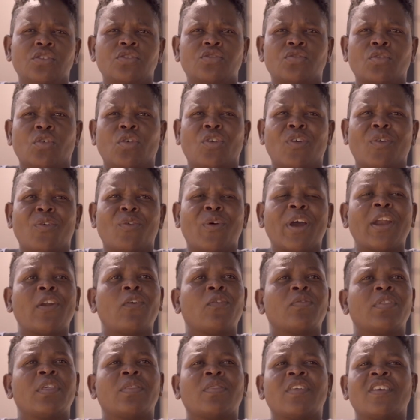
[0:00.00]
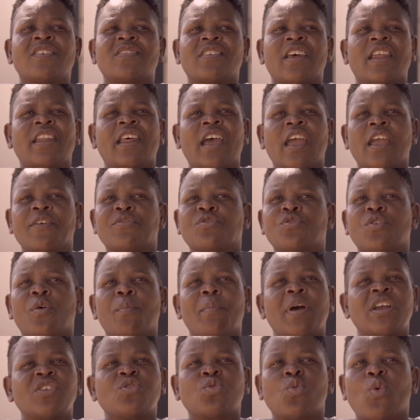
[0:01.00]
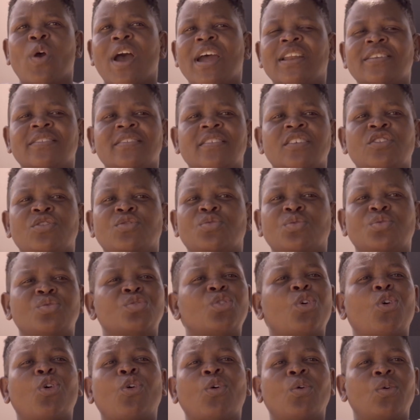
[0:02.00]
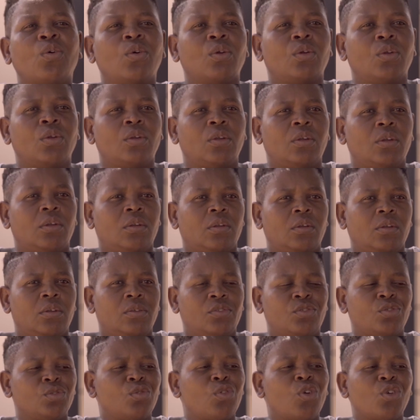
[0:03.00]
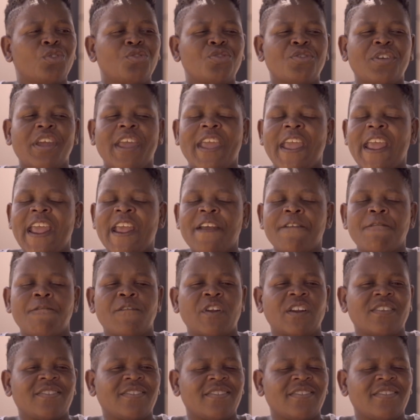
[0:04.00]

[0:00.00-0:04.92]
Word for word: So one of the things that I so much want is to talk, to go to every